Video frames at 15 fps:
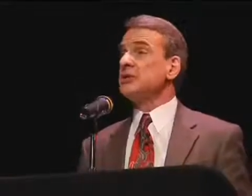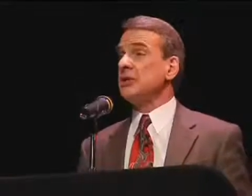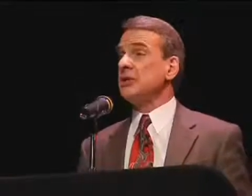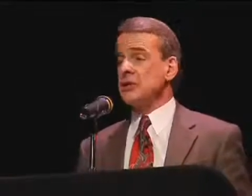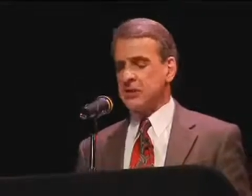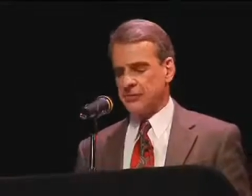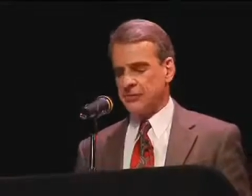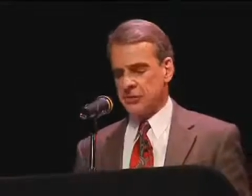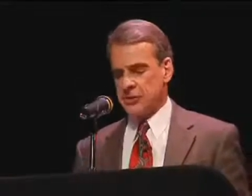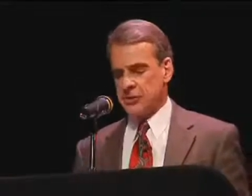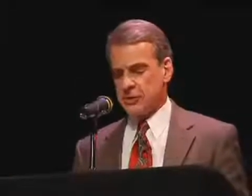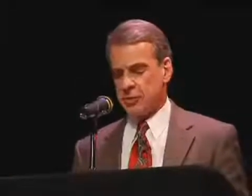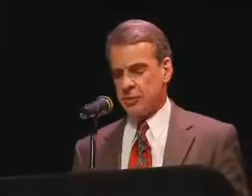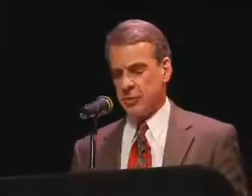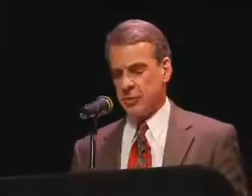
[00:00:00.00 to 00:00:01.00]
Let's look at the
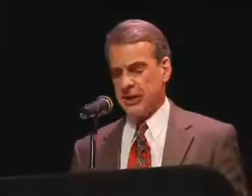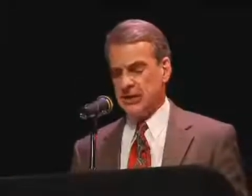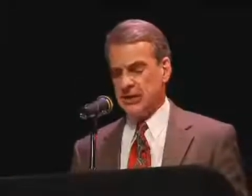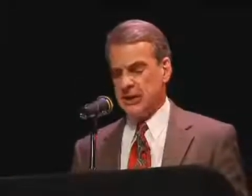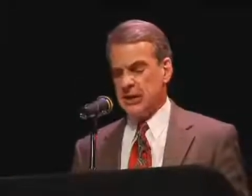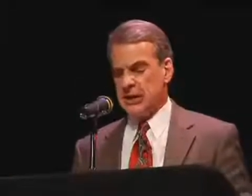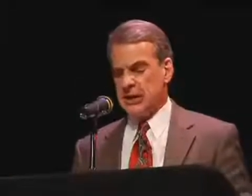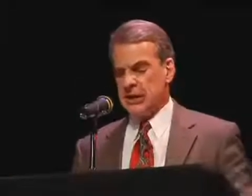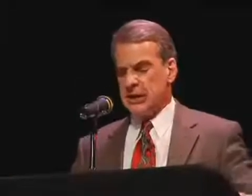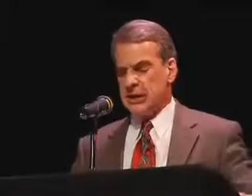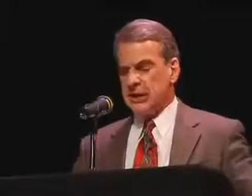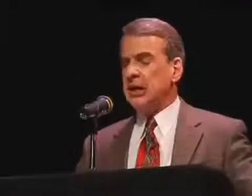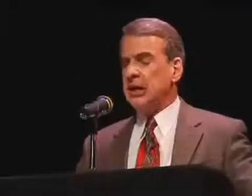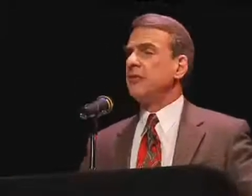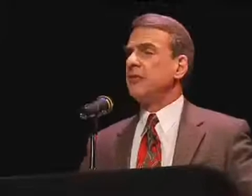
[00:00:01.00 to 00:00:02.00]
first point.
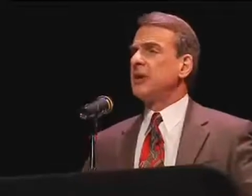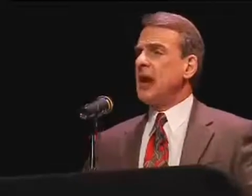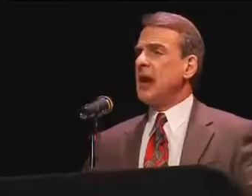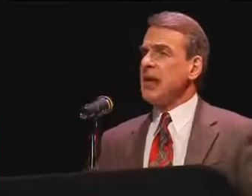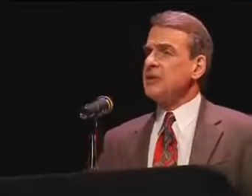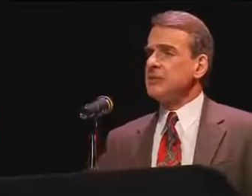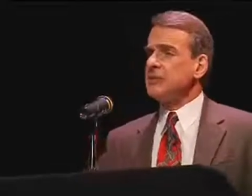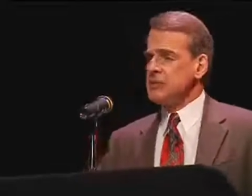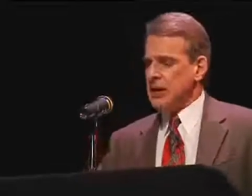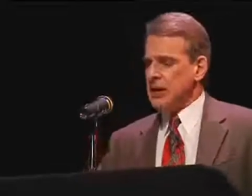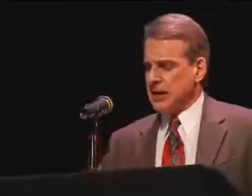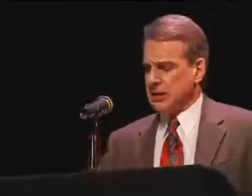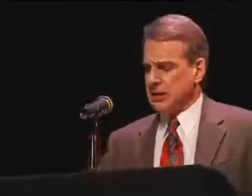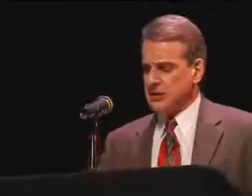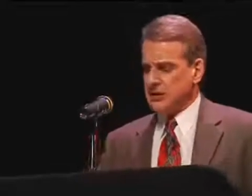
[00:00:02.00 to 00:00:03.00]
If God
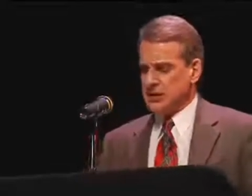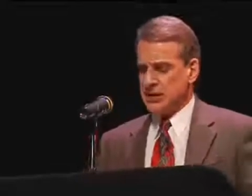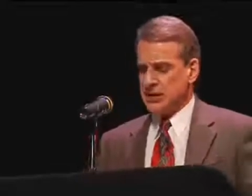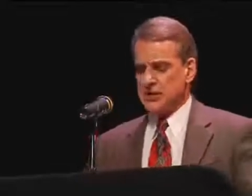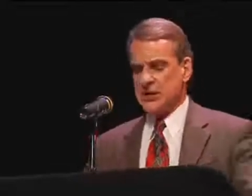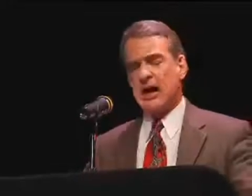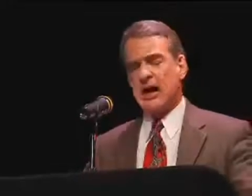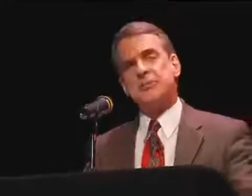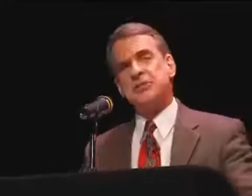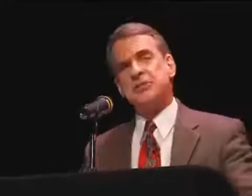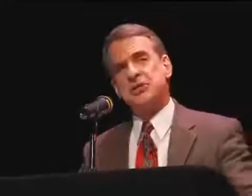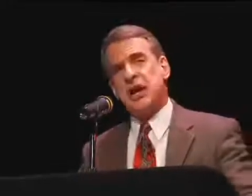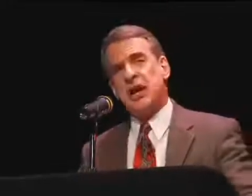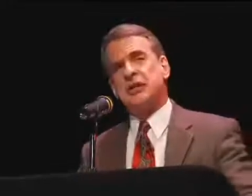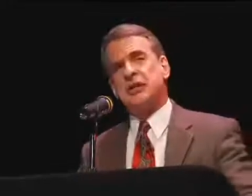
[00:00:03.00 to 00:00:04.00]
does not exist,
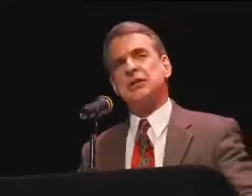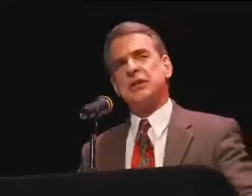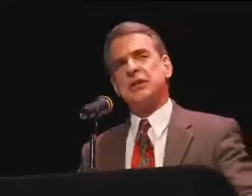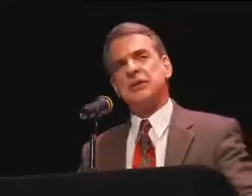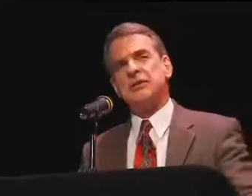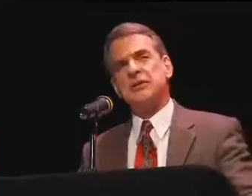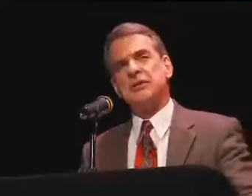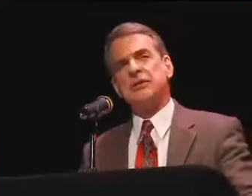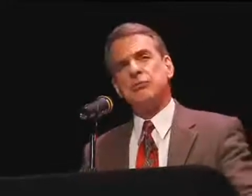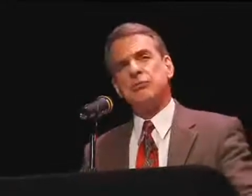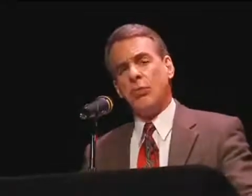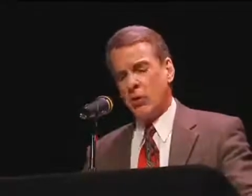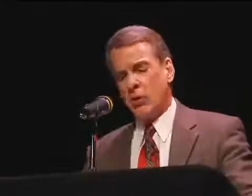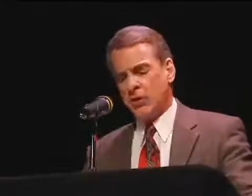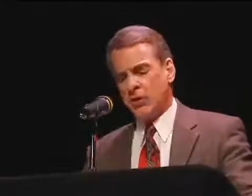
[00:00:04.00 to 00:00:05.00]

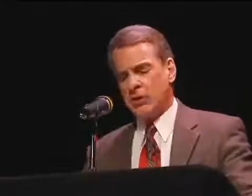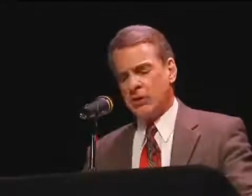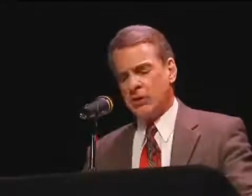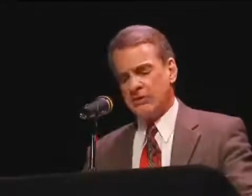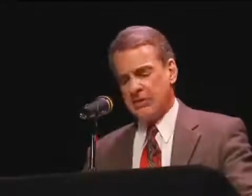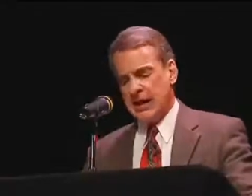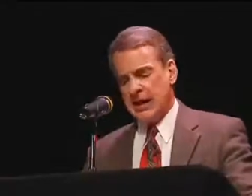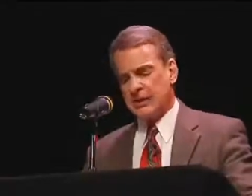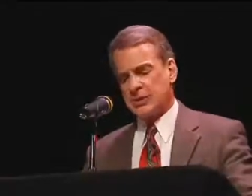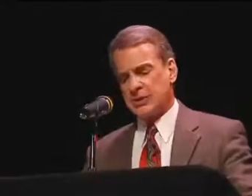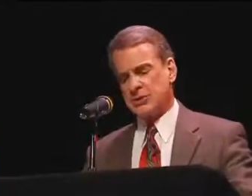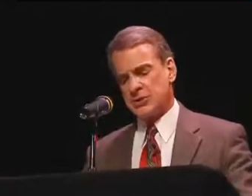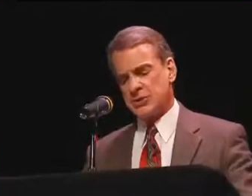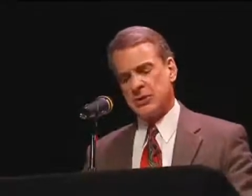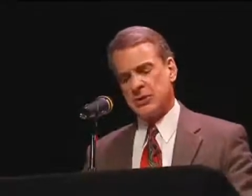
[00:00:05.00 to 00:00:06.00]
objective moral
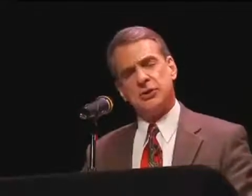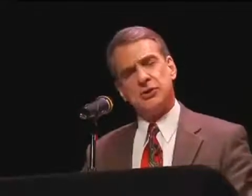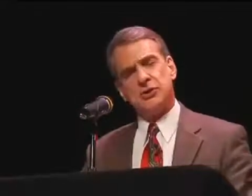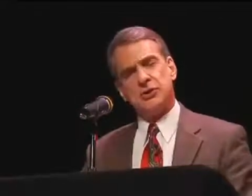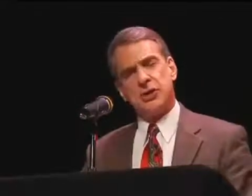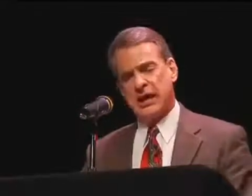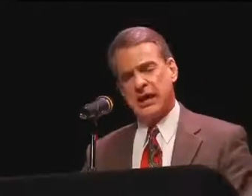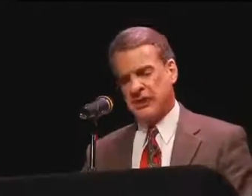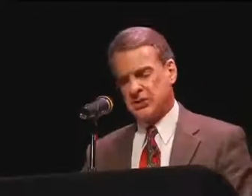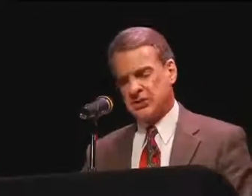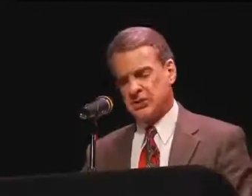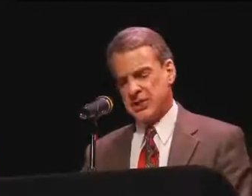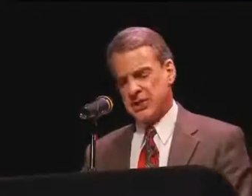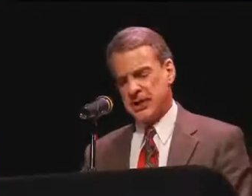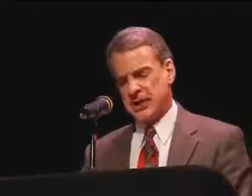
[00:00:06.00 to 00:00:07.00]
values do not
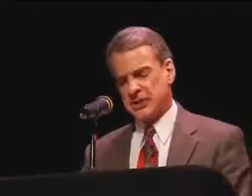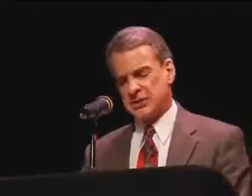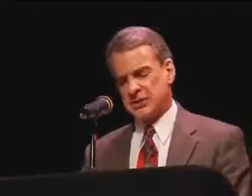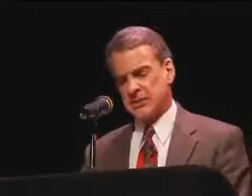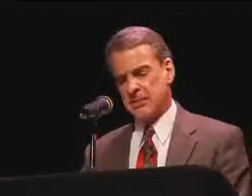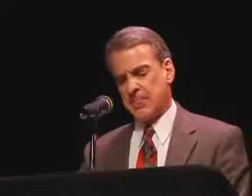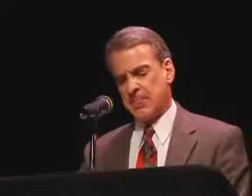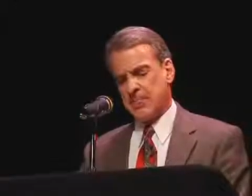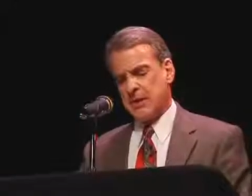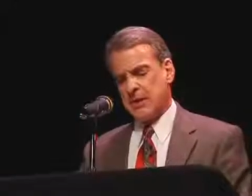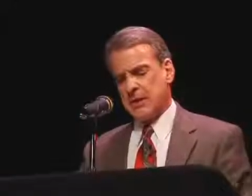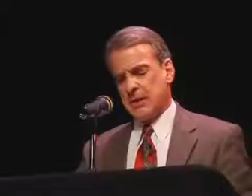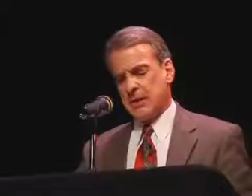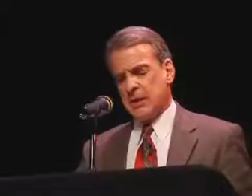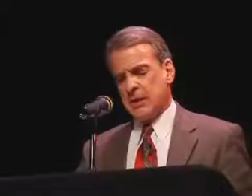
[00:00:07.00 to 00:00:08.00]
exist.
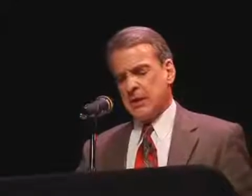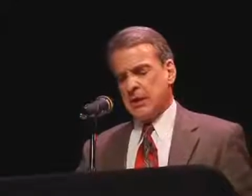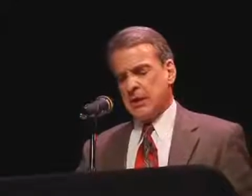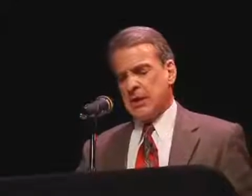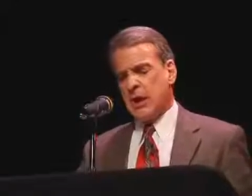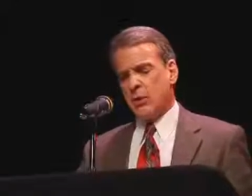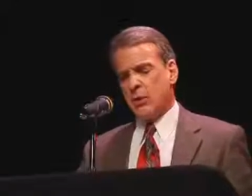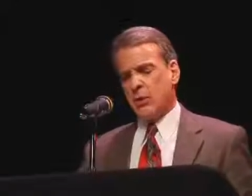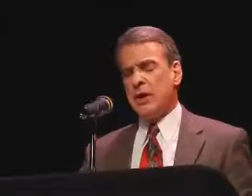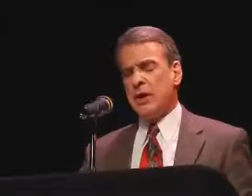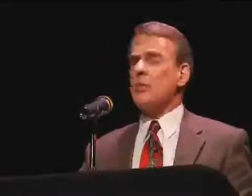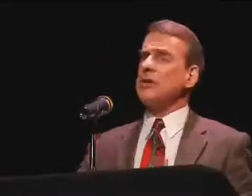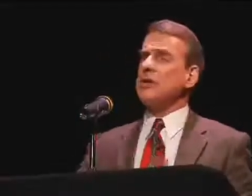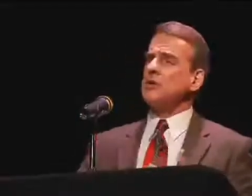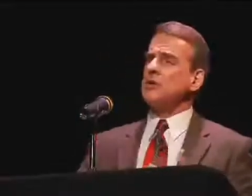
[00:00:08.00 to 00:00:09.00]
Now,
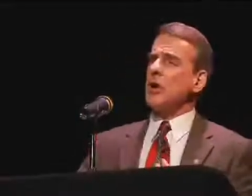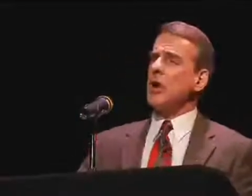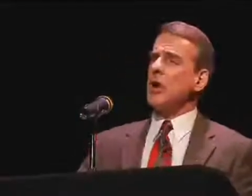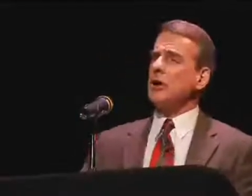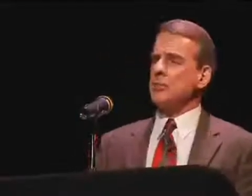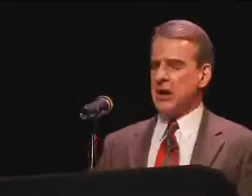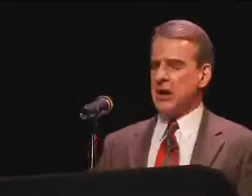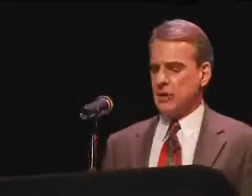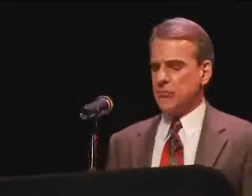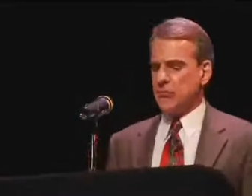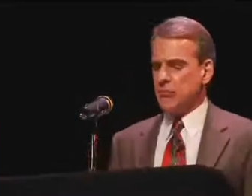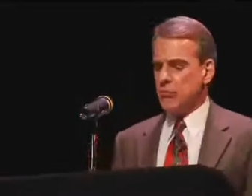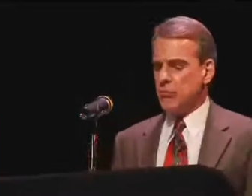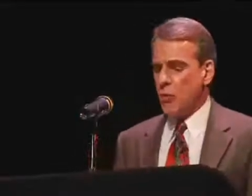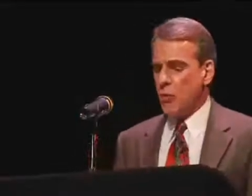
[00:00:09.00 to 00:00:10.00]
when we talk
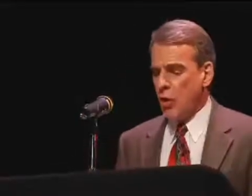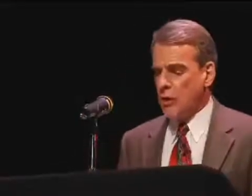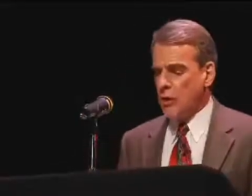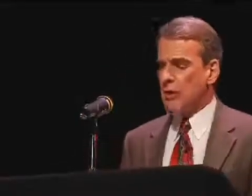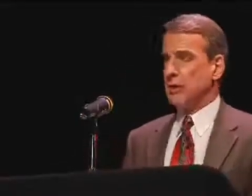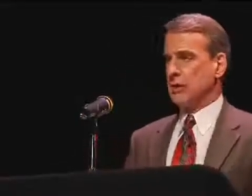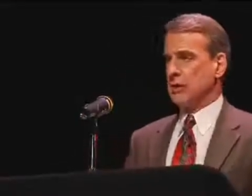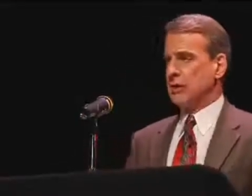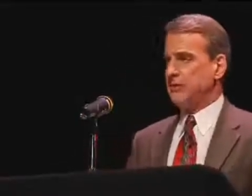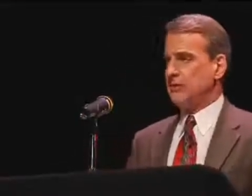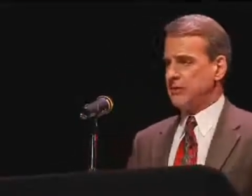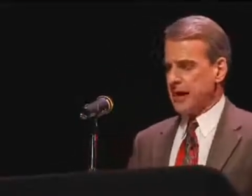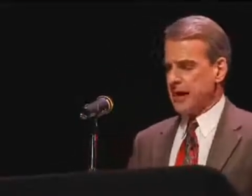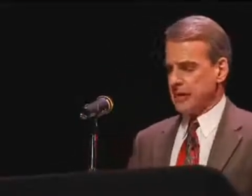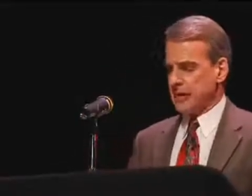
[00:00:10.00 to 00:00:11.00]
about
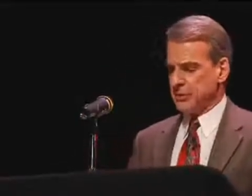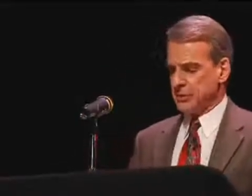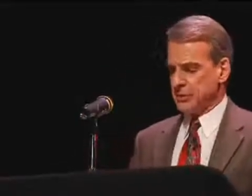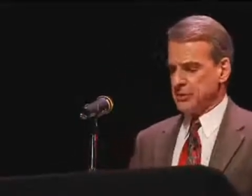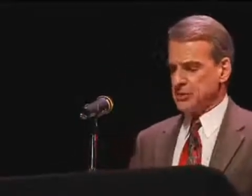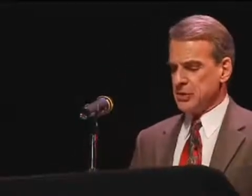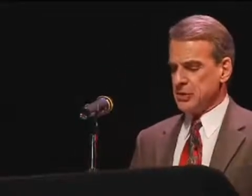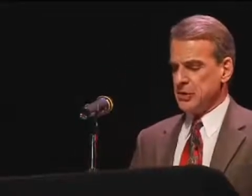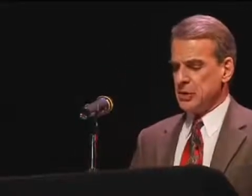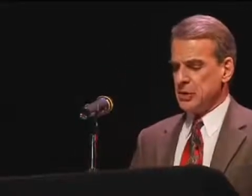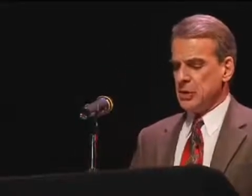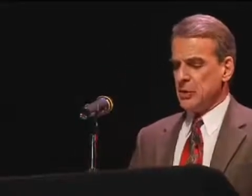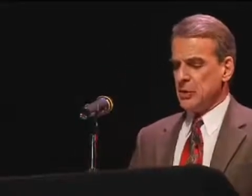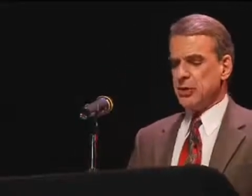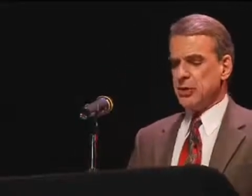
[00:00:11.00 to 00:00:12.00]
moral values,
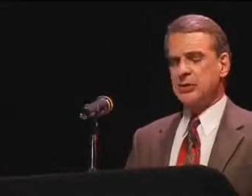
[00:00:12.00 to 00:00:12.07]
